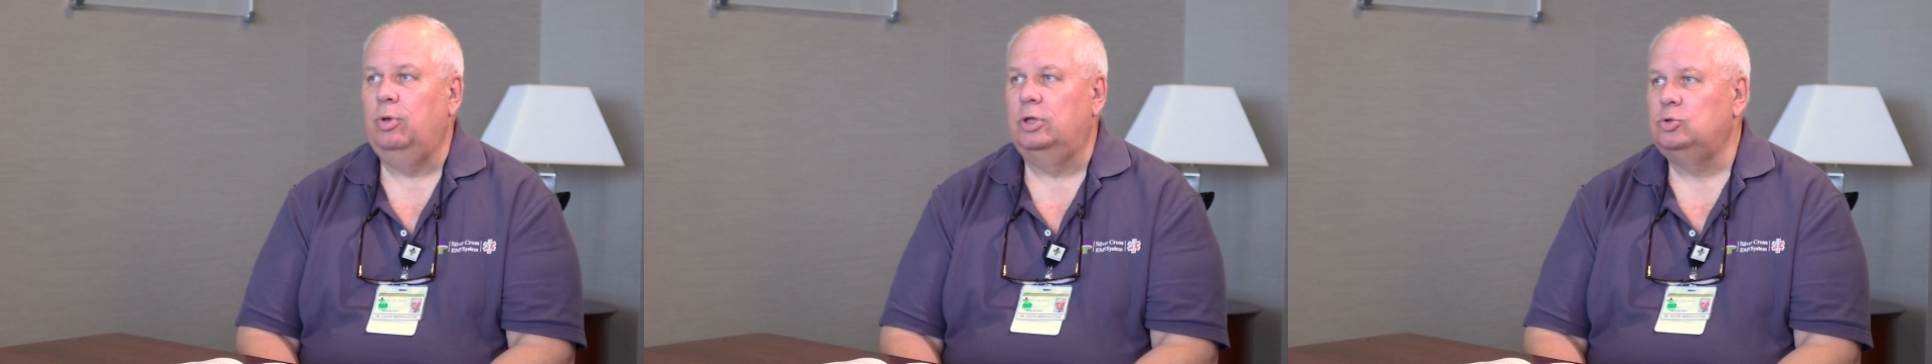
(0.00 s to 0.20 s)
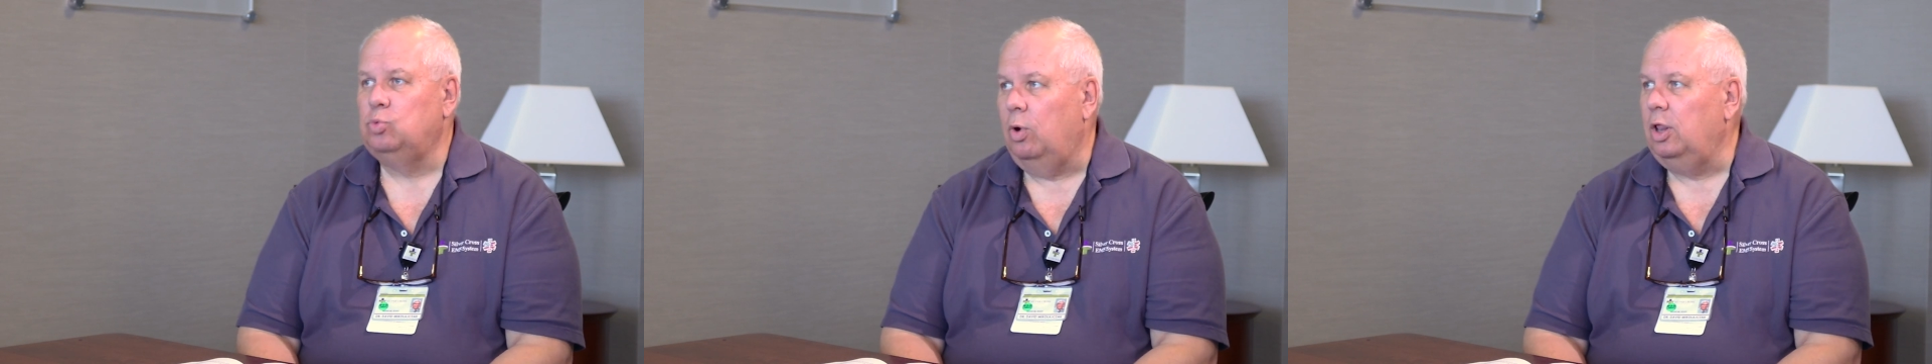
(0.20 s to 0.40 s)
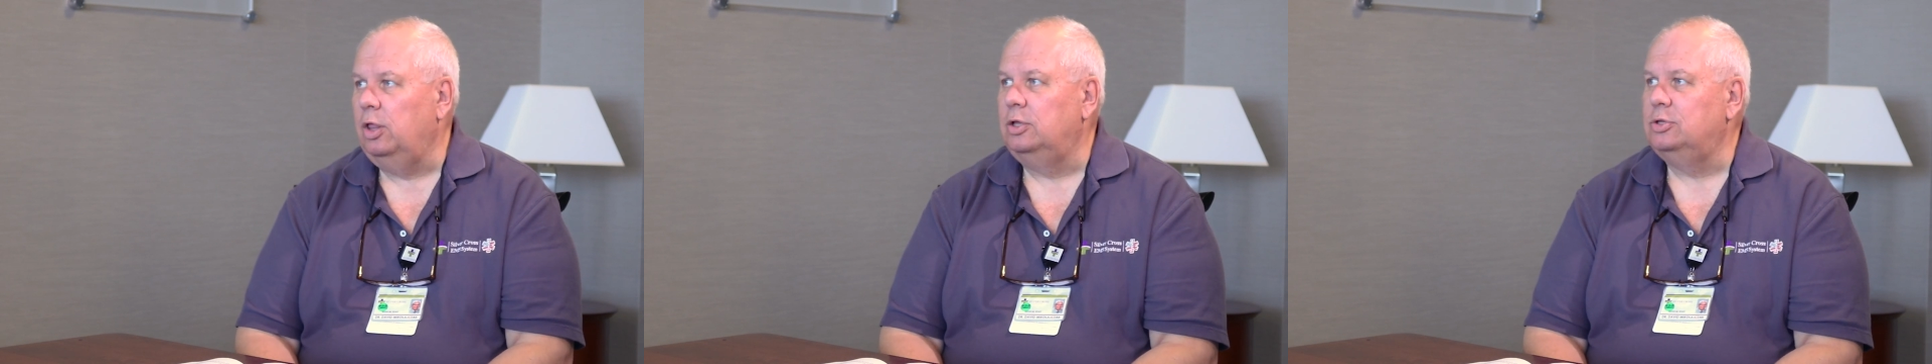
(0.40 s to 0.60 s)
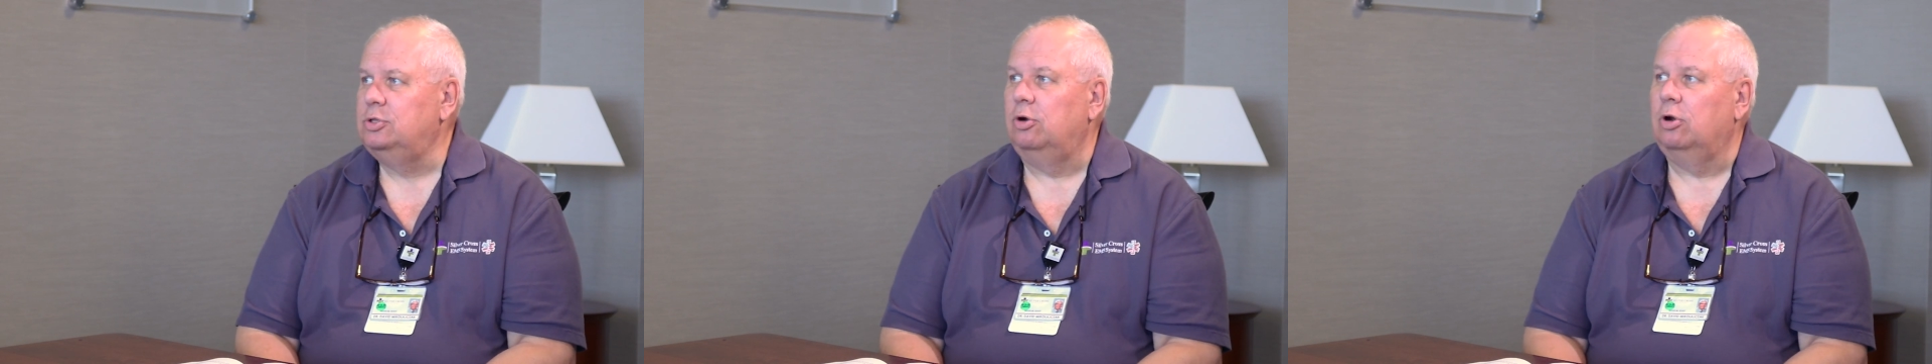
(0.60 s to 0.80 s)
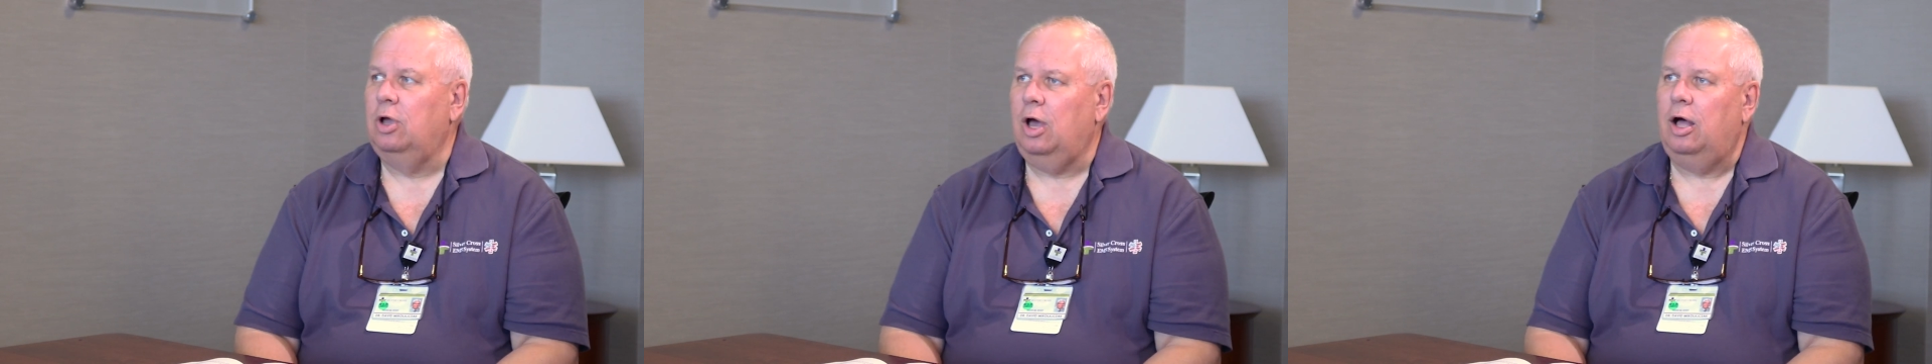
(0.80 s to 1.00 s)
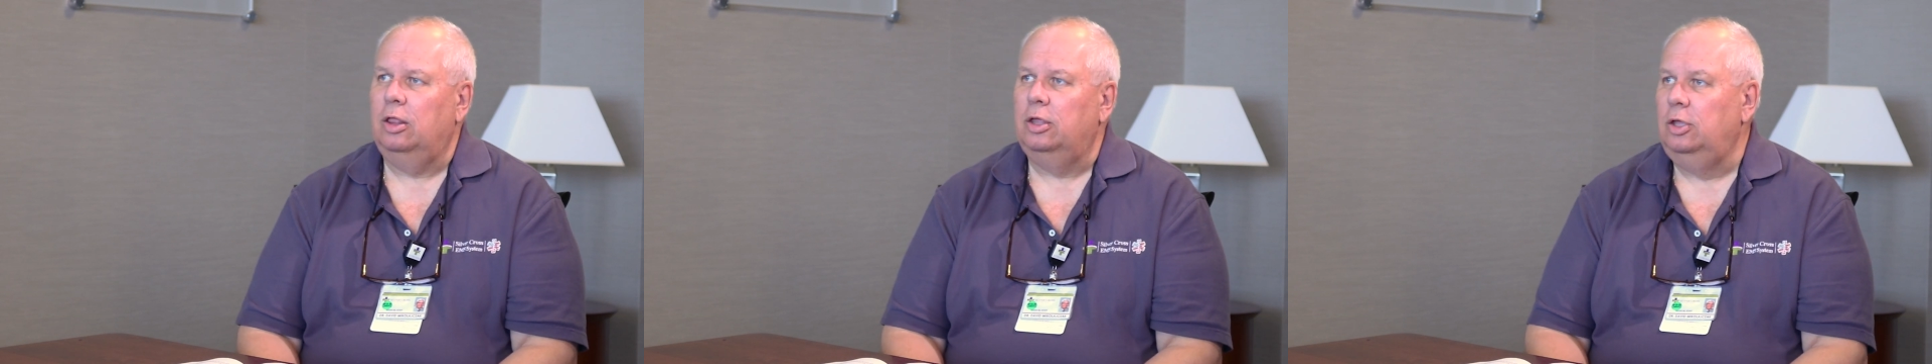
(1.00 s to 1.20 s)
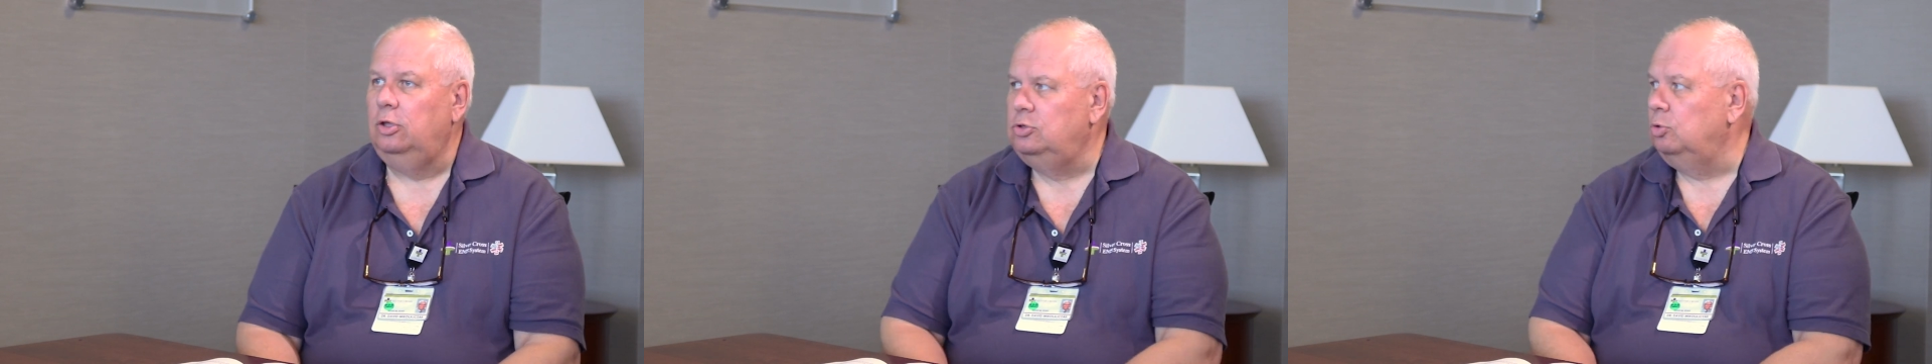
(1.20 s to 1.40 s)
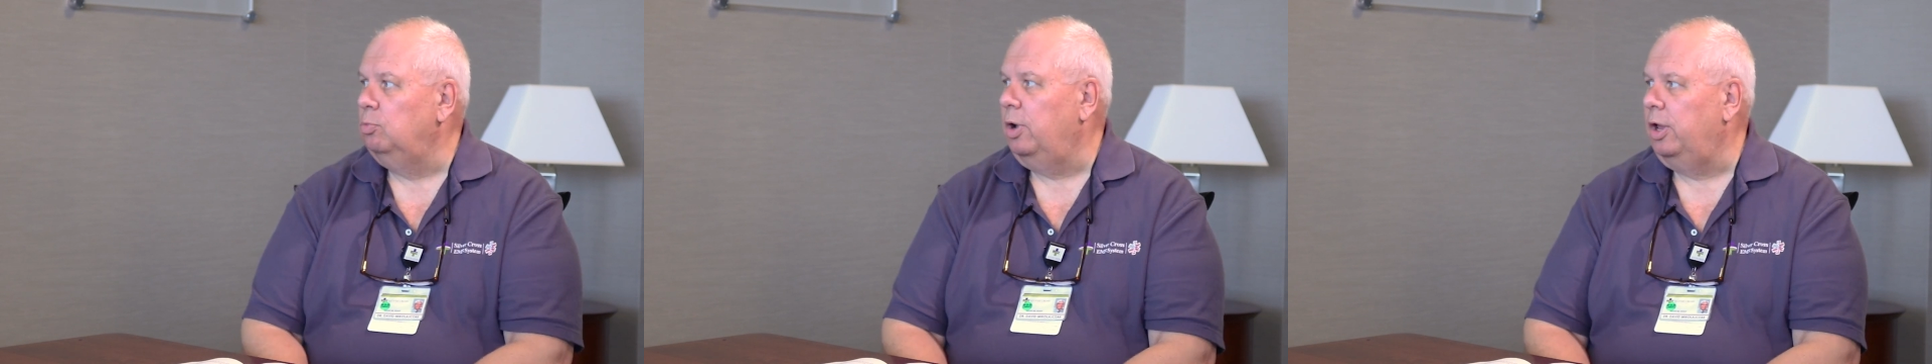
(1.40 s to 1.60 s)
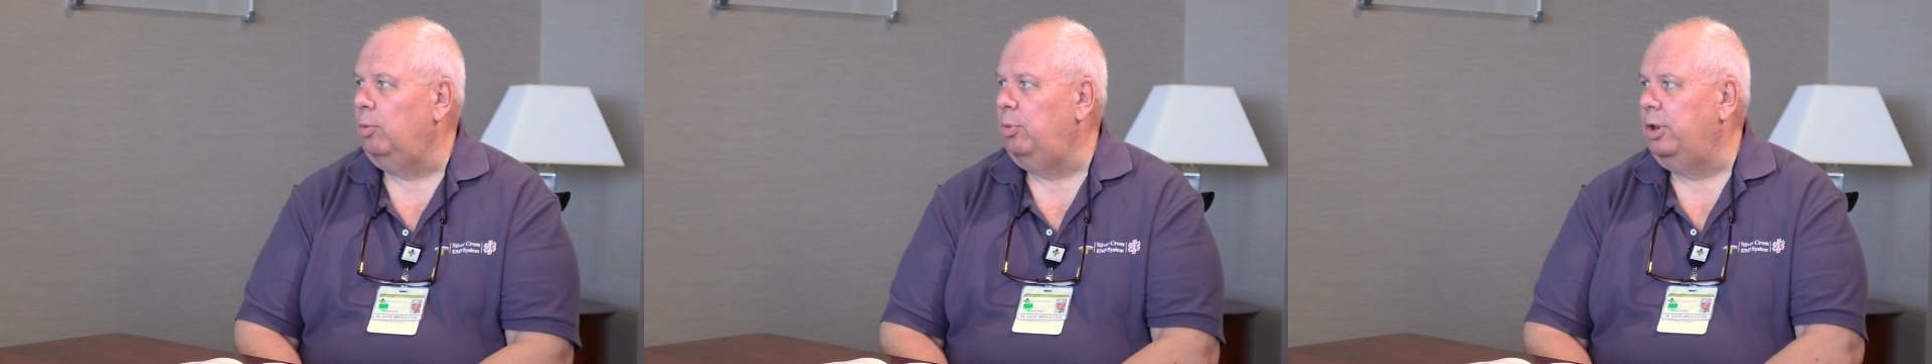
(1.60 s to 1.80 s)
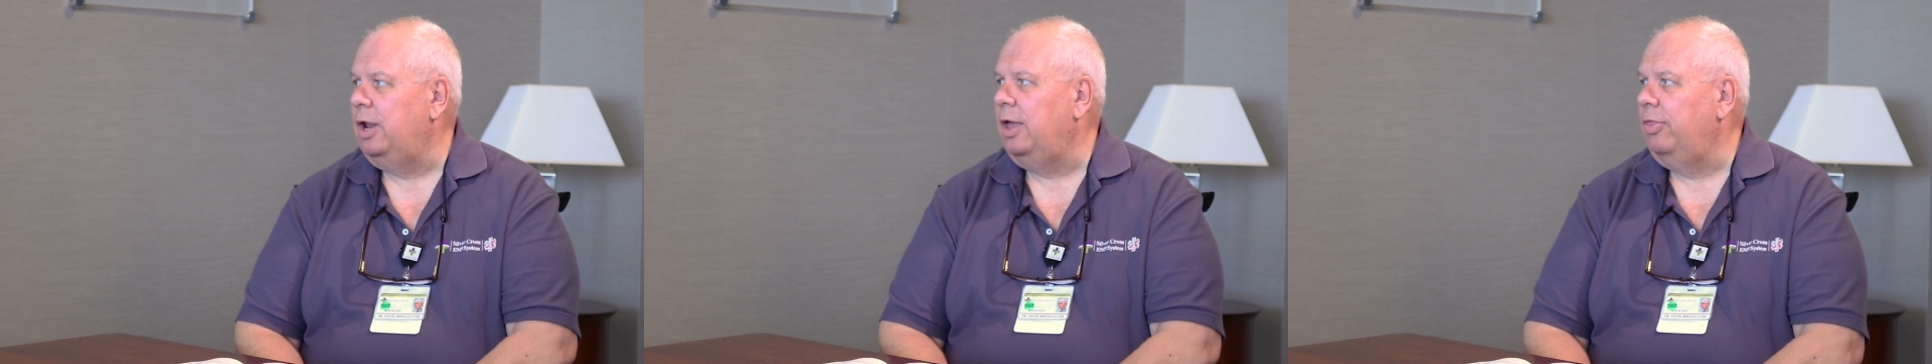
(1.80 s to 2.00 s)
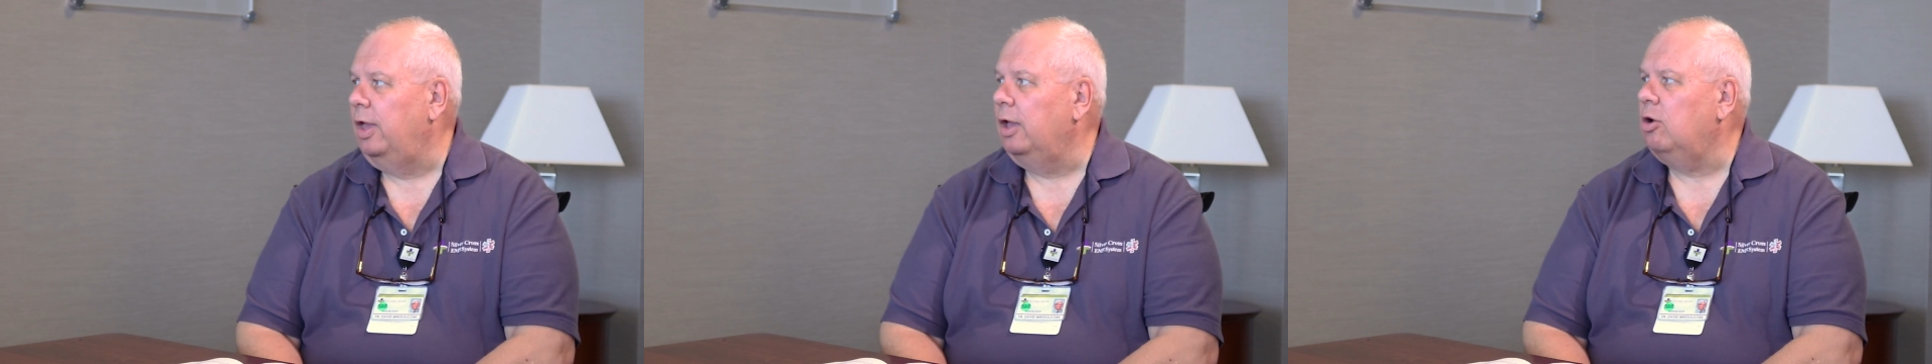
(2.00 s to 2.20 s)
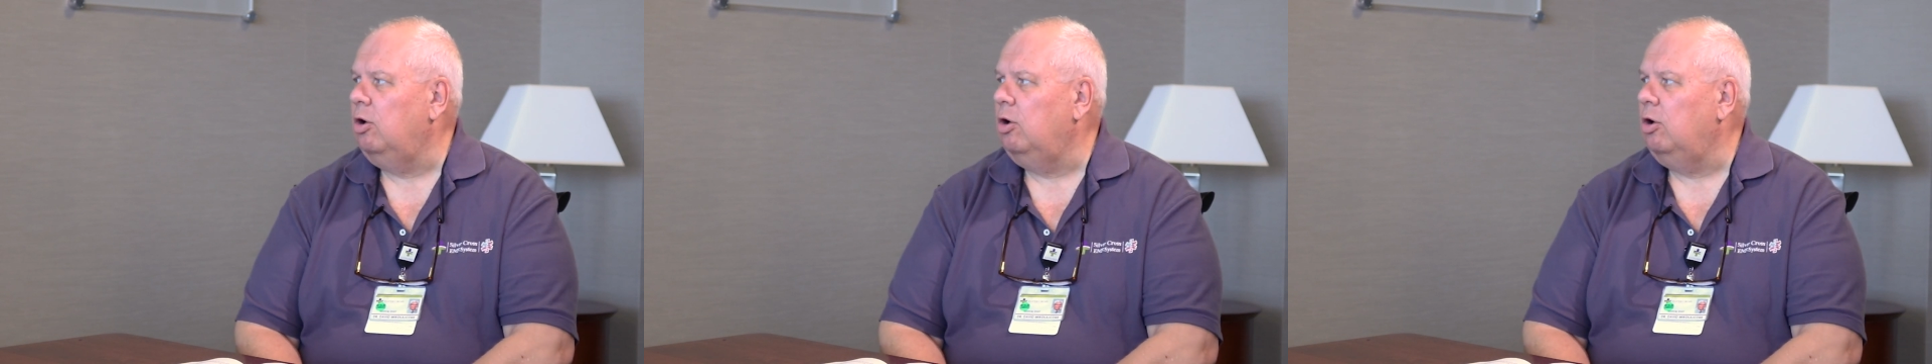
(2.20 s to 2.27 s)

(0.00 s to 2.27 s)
as well as their colleagues who might have been on that